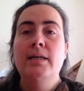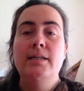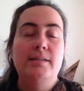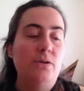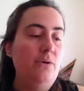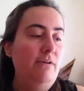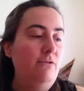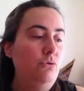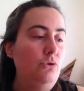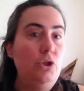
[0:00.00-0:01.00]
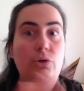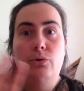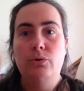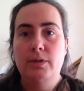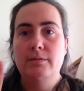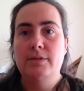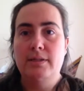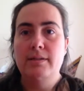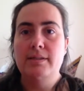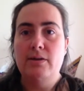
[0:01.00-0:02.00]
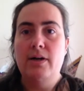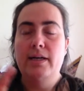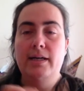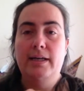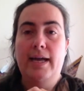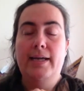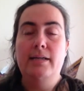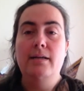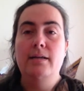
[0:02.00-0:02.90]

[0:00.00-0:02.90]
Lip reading: So if you're new to the site, again,